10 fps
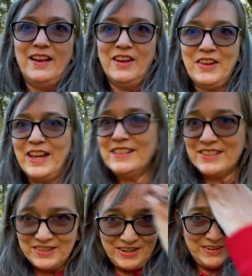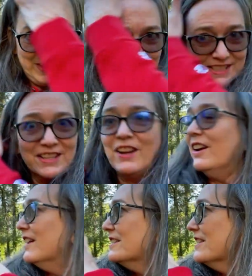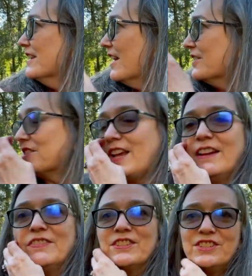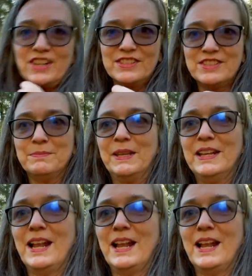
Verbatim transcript: Okay, so Gary has gone to the other side for just a minute.